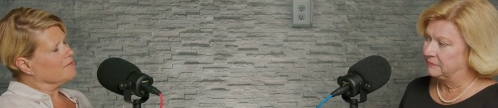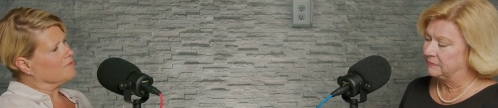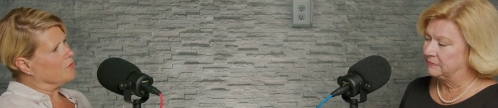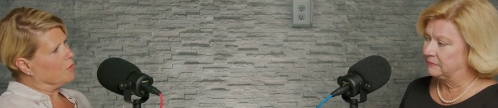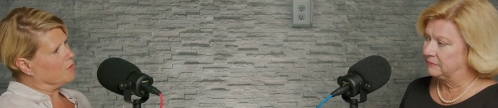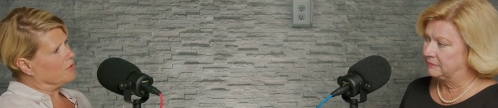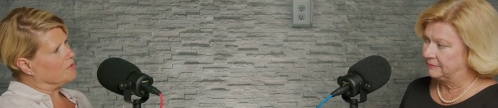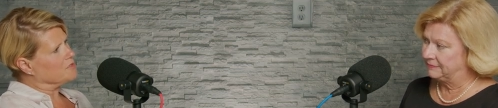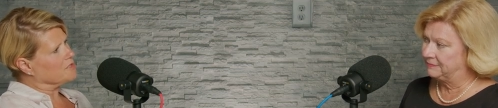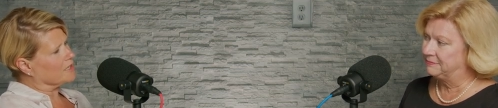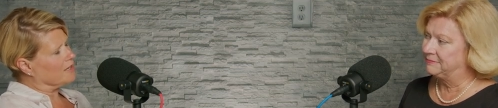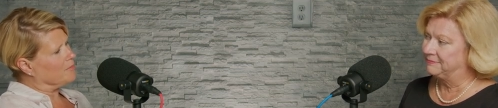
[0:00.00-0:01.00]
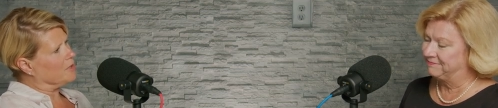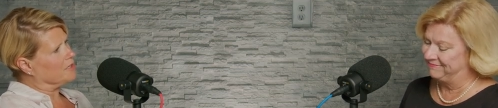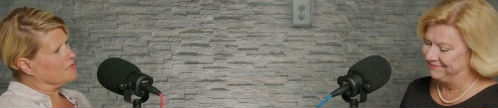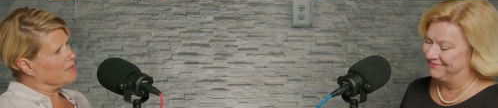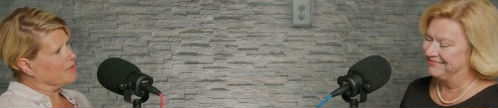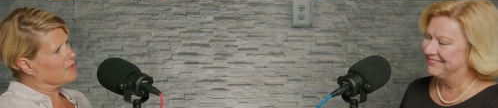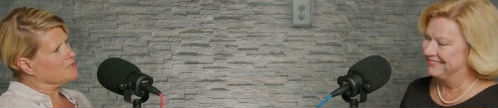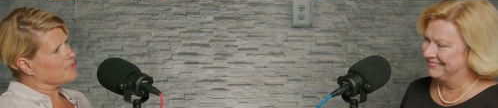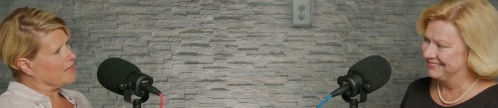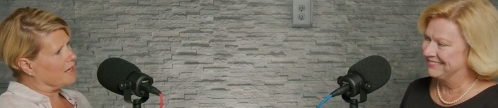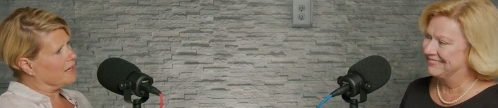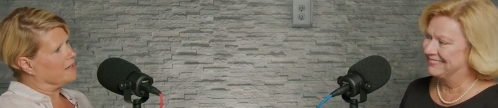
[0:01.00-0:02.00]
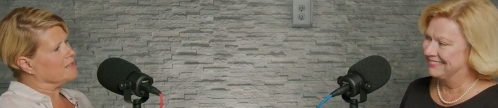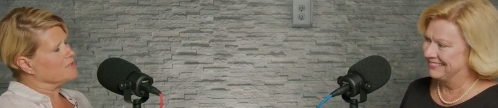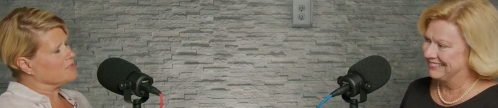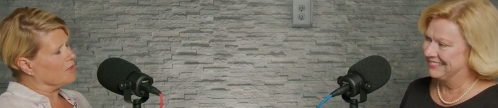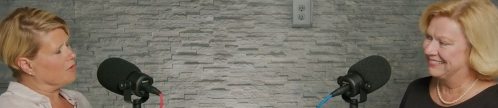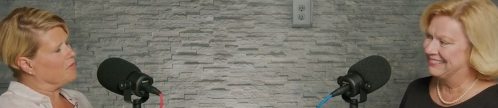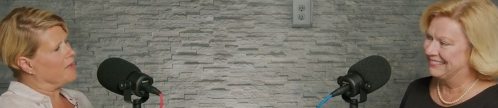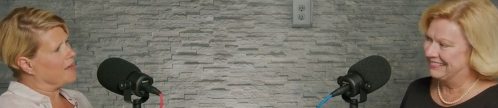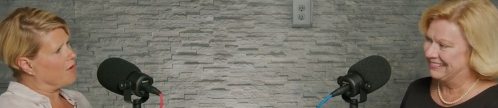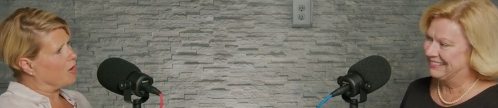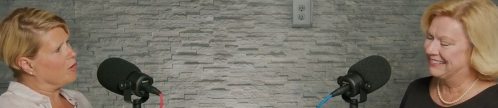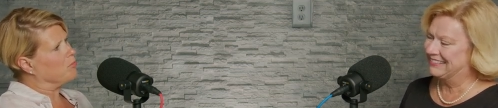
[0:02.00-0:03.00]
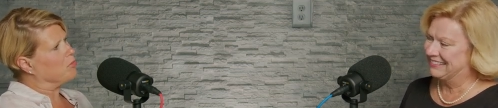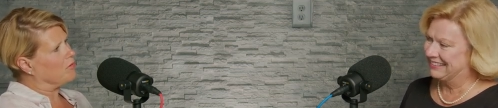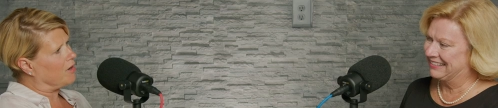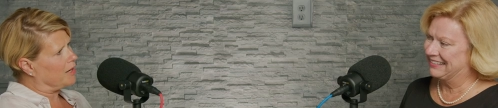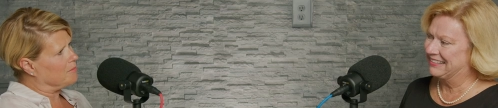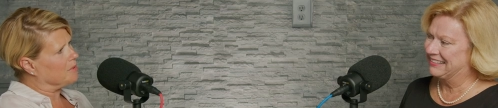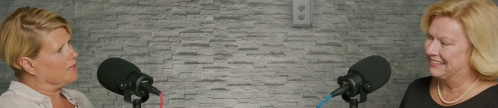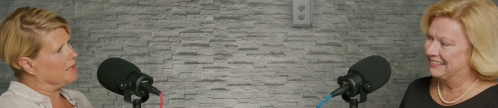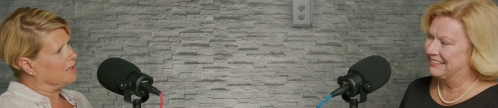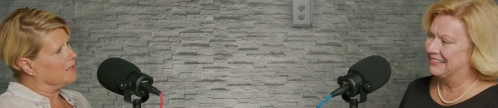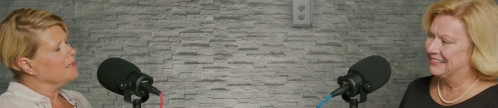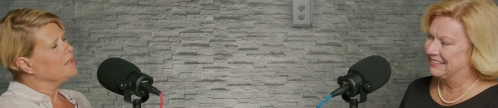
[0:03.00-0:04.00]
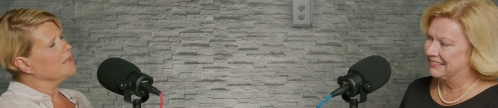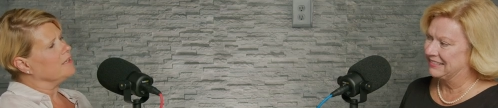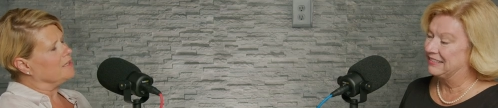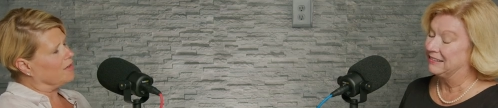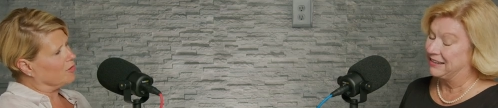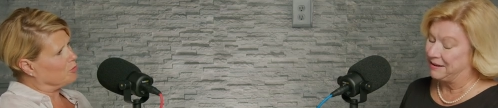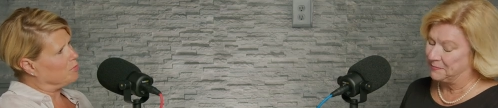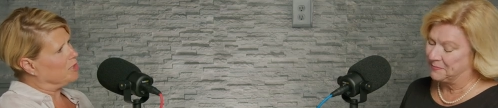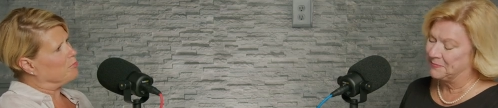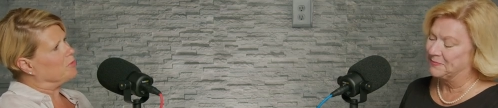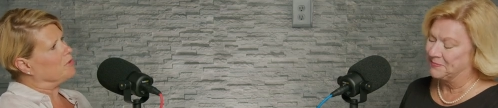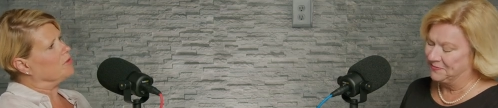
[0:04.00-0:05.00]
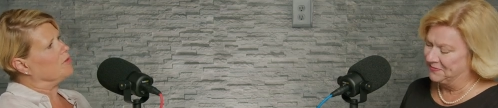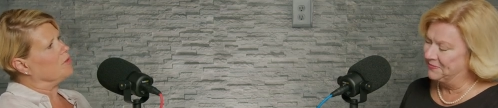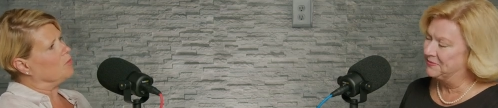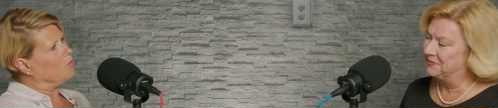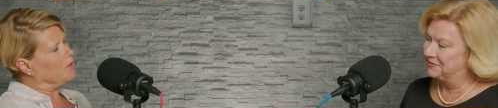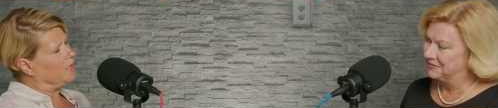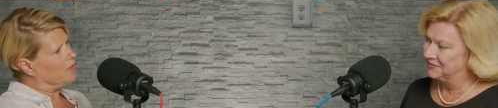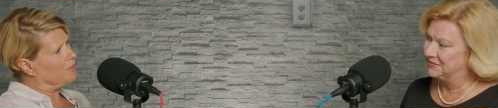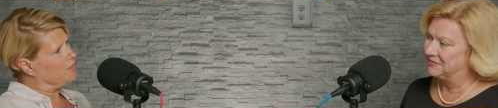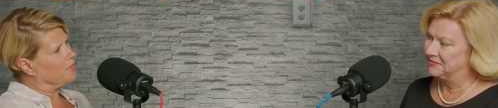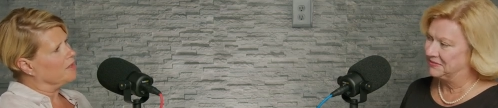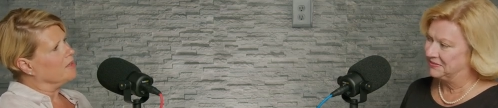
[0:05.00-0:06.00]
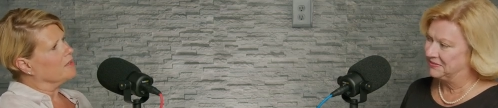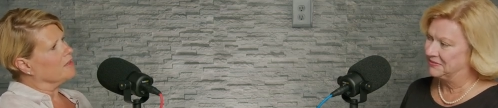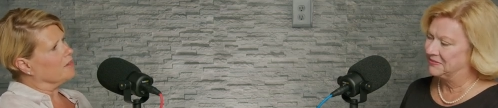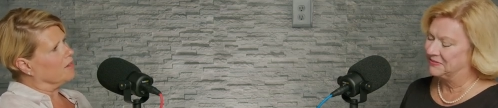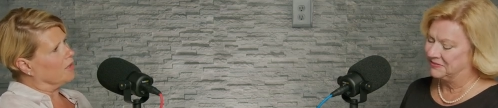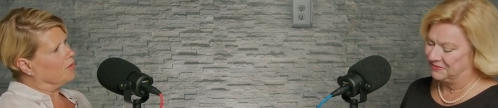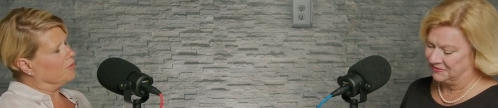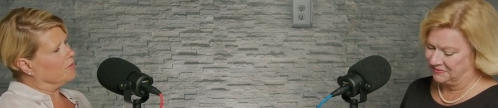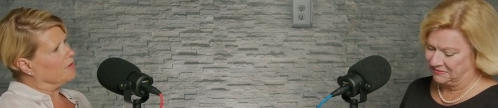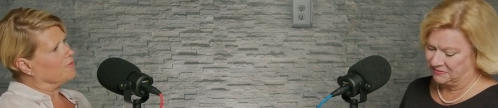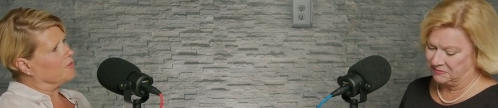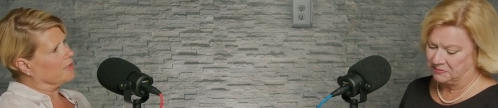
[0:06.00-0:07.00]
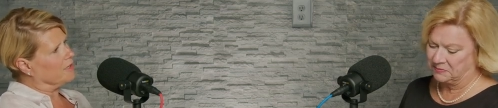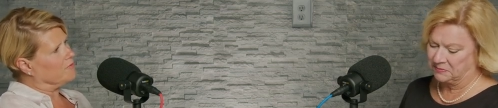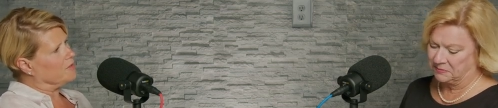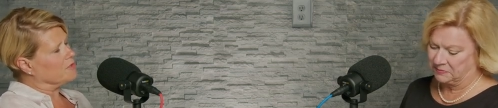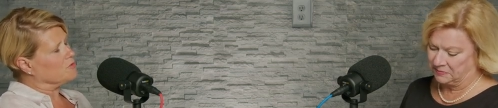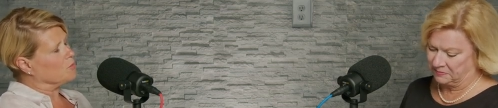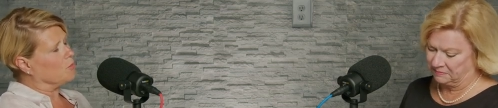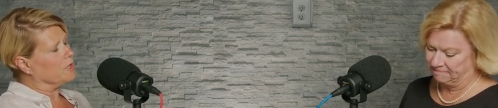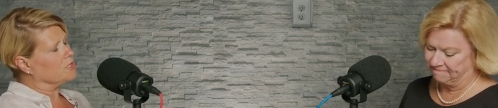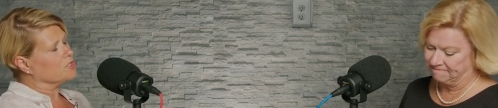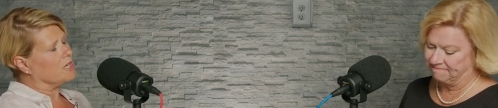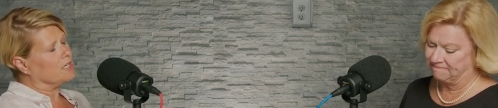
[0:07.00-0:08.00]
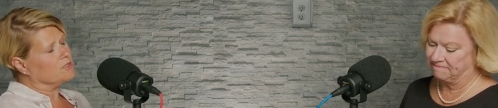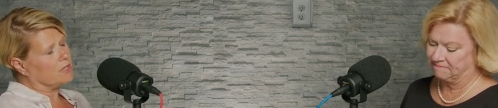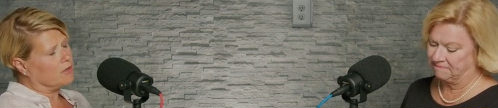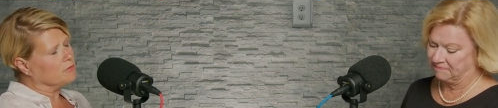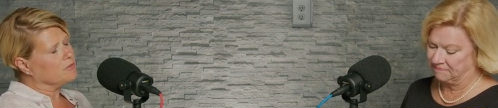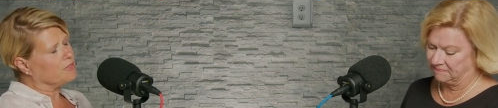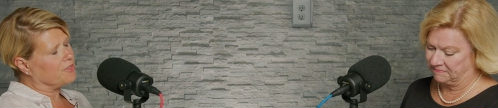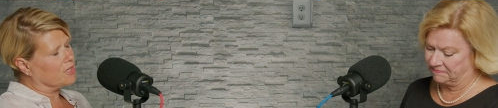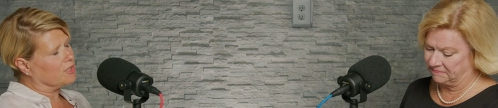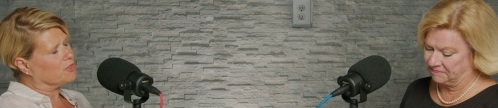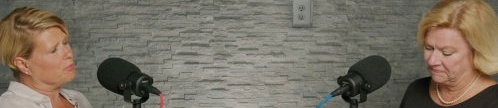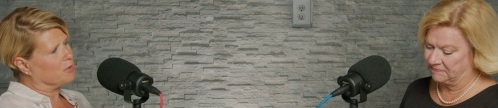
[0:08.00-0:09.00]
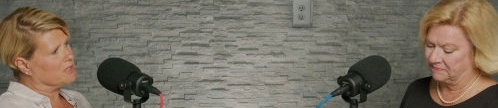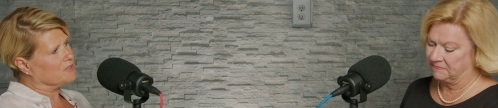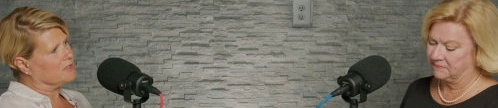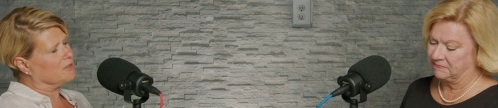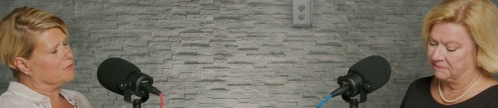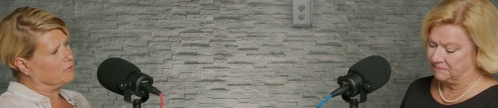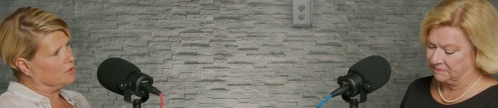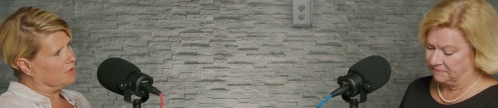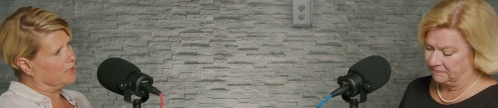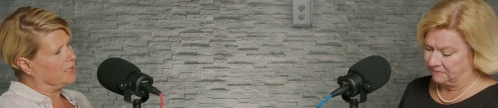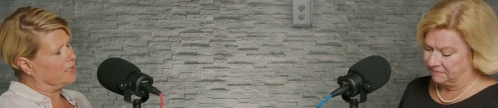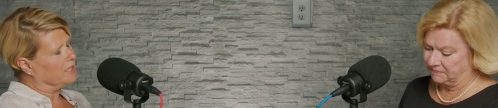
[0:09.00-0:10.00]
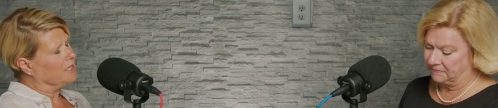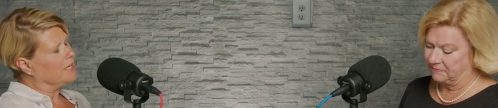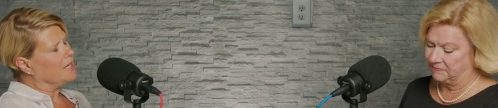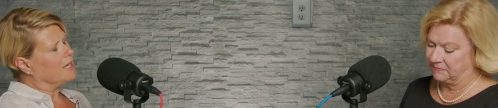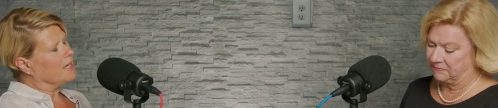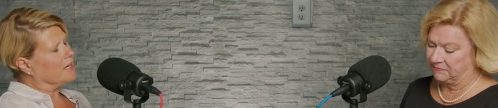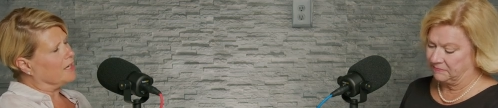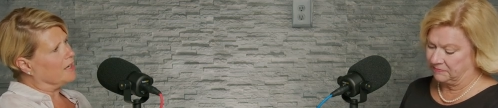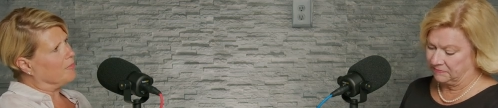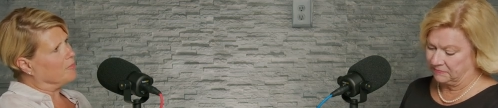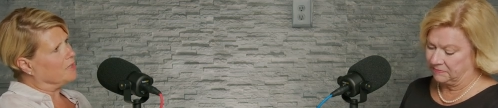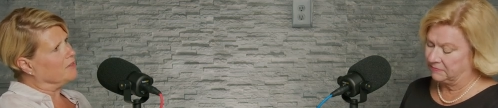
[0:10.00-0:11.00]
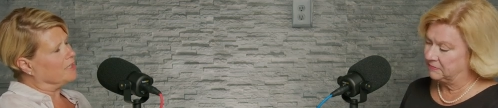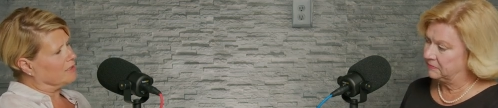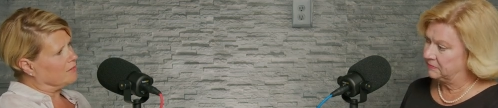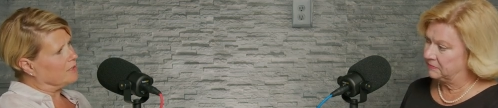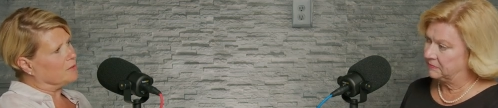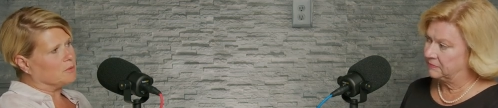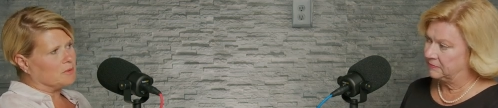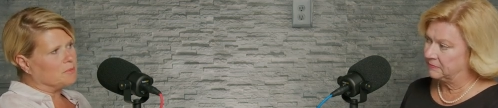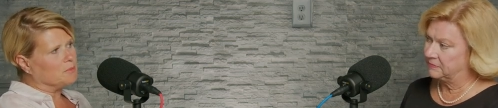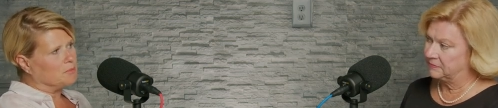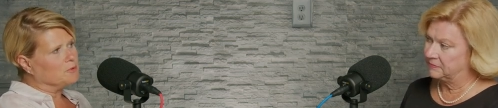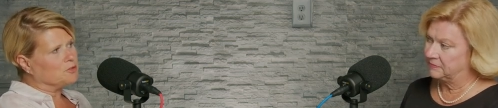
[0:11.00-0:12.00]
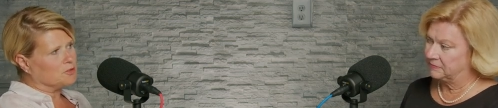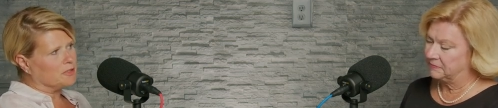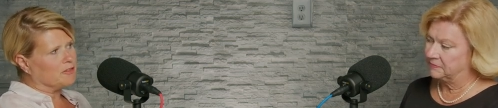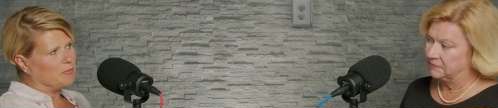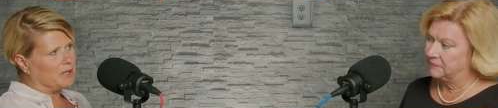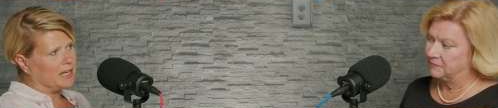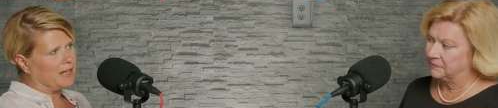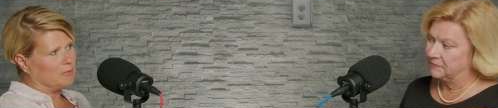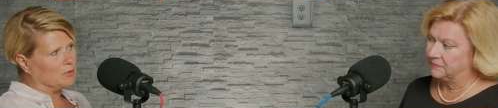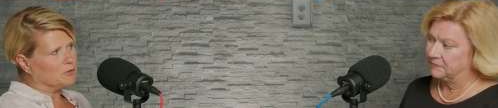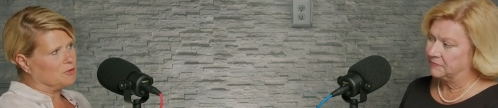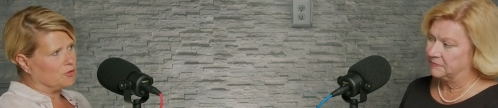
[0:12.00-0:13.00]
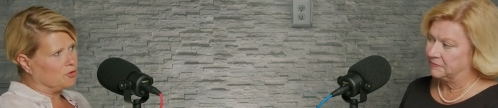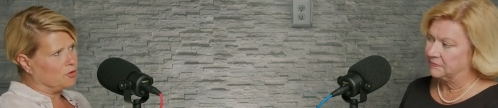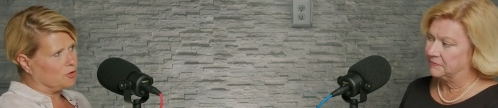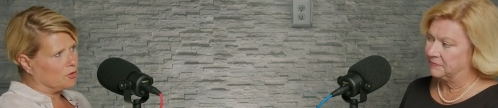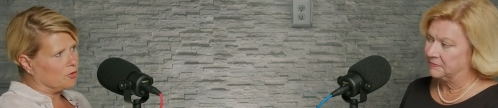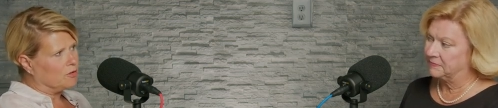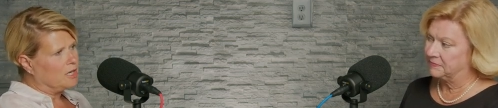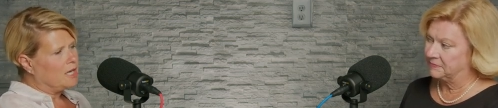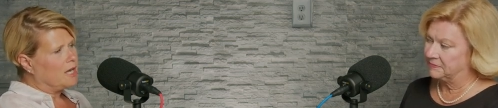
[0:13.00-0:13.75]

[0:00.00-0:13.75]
Speaker 1: voters to come onto their side. And so they are bribing young people with loan forgiveness, which I don't think the president really um, legally w- should have been able to do.